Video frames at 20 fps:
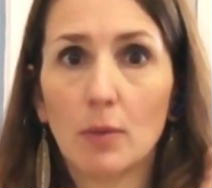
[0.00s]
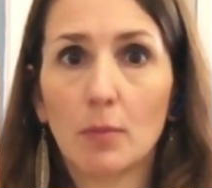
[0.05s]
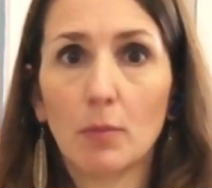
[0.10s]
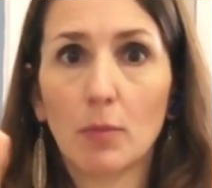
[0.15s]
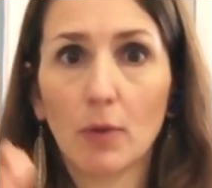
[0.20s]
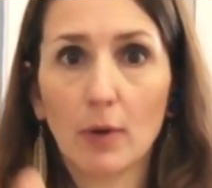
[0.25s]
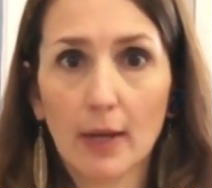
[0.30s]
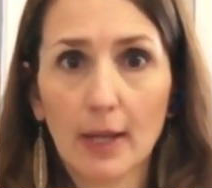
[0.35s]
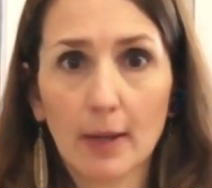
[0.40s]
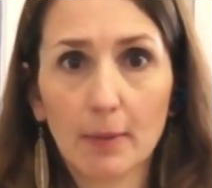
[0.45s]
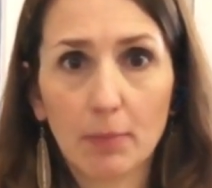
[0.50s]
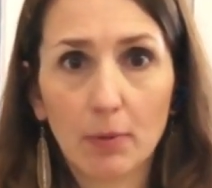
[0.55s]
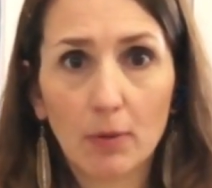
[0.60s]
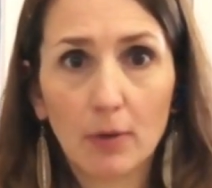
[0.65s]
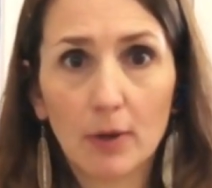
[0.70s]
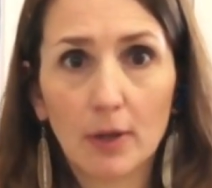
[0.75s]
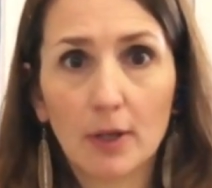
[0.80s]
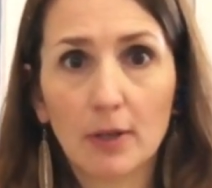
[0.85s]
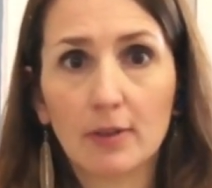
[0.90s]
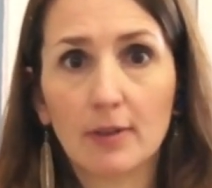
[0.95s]
boiling
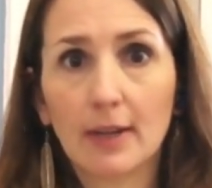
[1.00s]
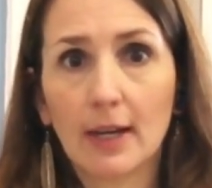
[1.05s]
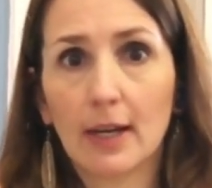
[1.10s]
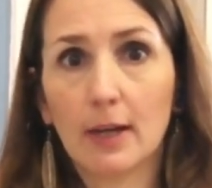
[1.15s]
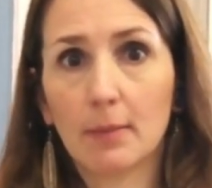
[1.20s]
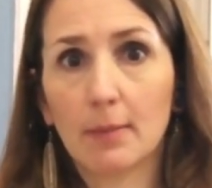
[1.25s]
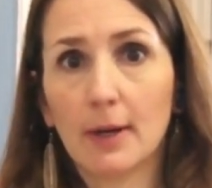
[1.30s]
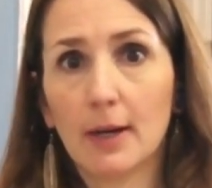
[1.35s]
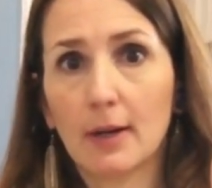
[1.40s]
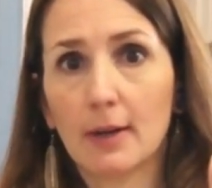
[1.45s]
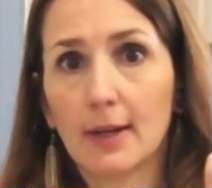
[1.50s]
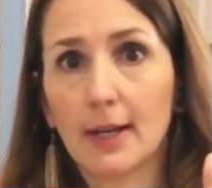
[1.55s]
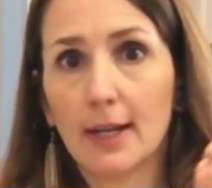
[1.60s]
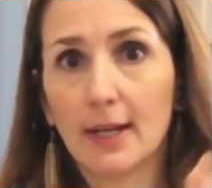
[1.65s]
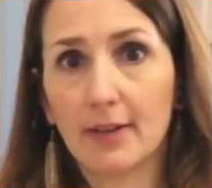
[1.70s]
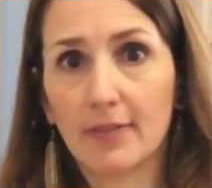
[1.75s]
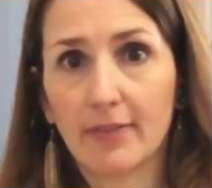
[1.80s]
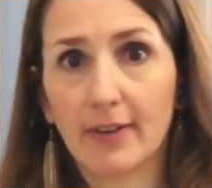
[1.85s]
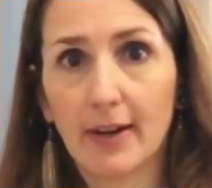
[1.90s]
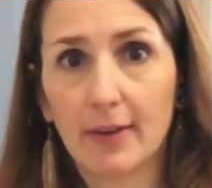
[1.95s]
point at about
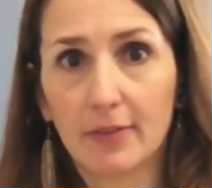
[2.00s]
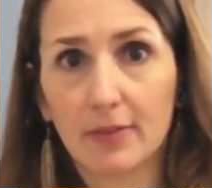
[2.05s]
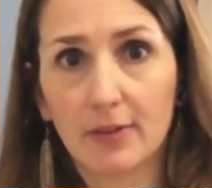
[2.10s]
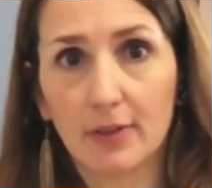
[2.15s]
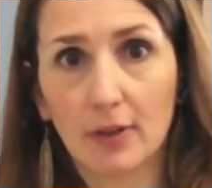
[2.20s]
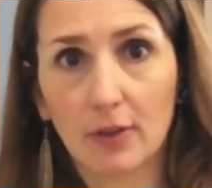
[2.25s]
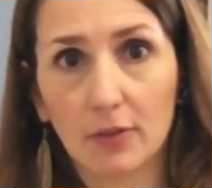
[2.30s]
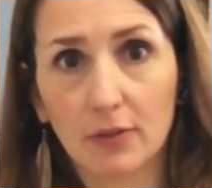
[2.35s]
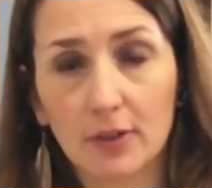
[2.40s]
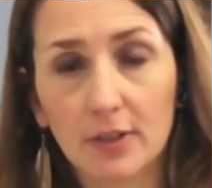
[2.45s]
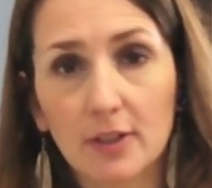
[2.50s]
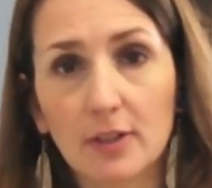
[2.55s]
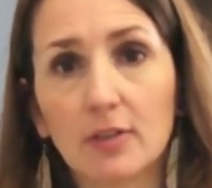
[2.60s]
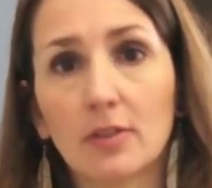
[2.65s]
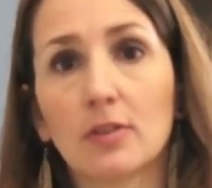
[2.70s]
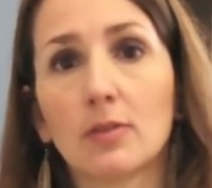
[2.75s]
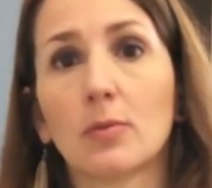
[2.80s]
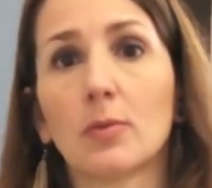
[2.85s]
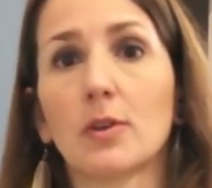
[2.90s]
95 Celsius,